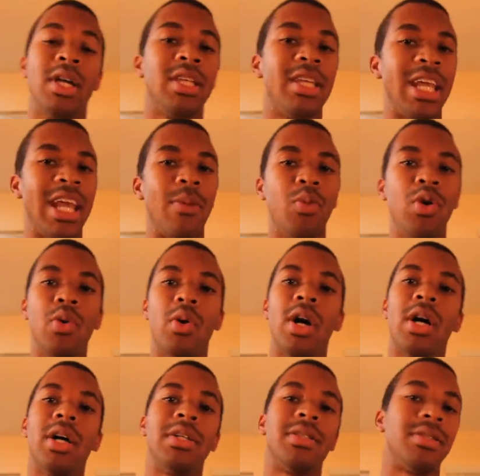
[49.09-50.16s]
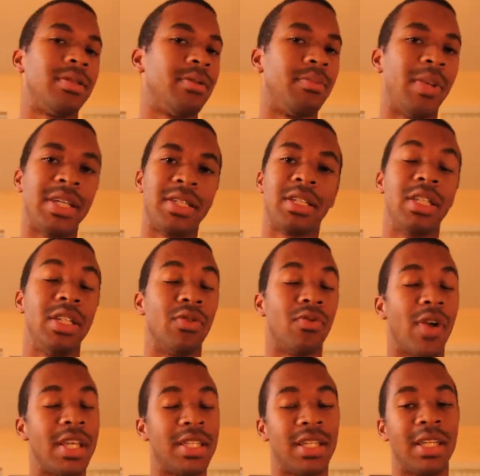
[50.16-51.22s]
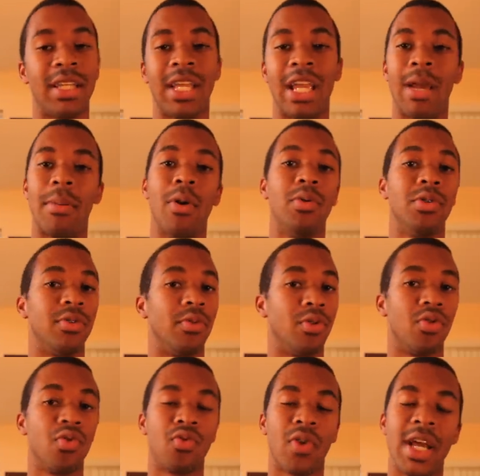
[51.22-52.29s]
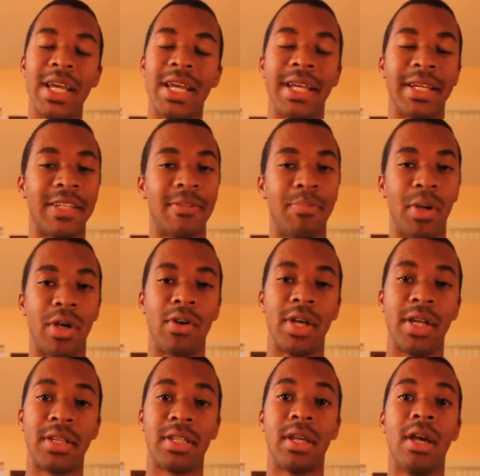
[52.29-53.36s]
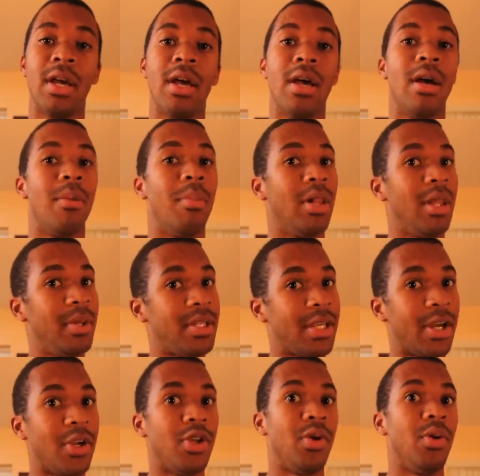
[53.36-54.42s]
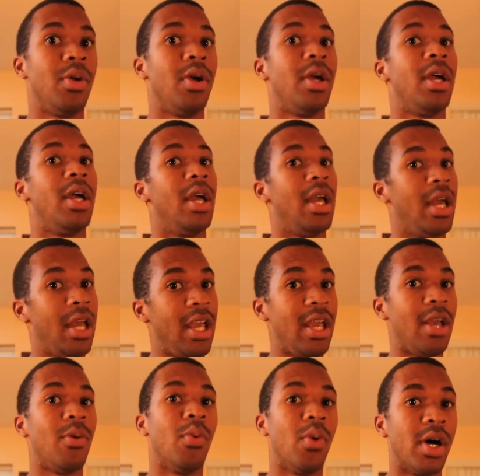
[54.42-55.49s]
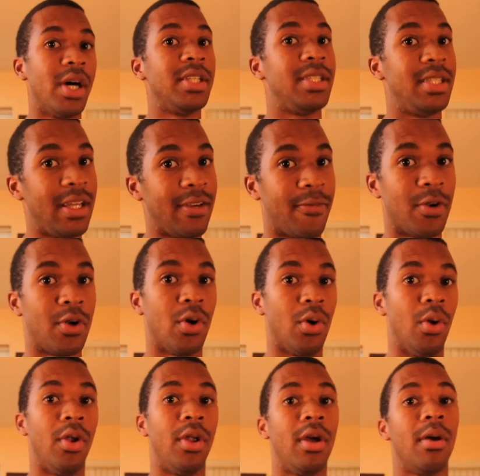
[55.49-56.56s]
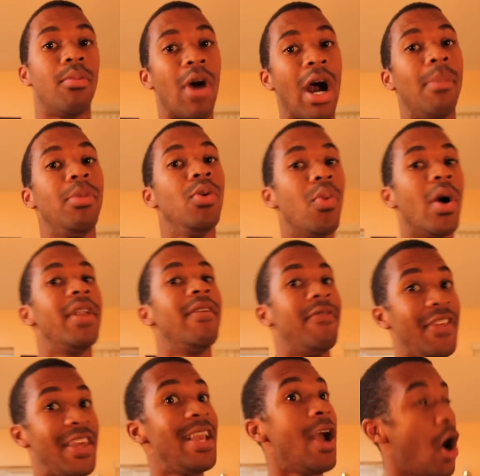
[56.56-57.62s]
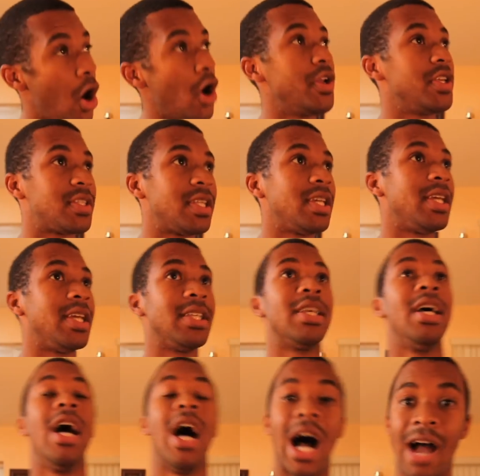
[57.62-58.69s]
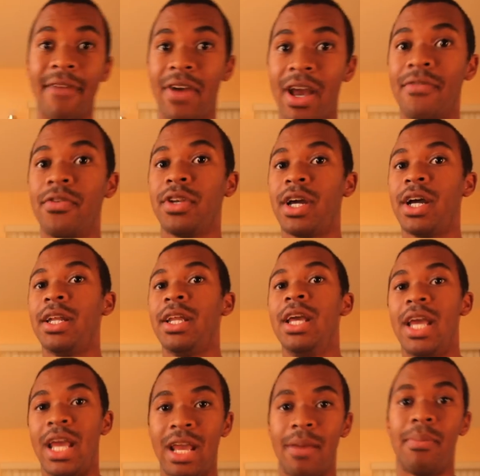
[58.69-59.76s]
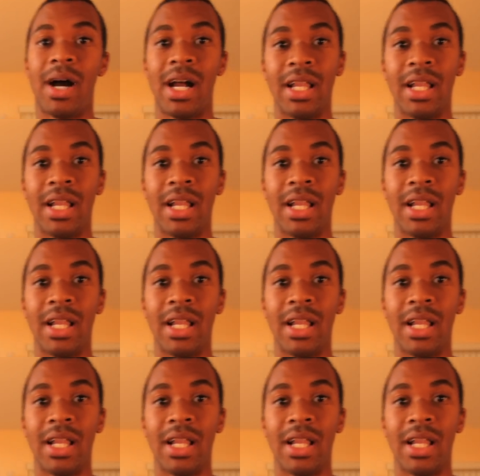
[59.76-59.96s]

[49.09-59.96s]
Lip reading: Camp Wewa is basically a resident camp. It was a great experience. But let me tell you, it was difficult. Probably one of the hardest things I've ever done in my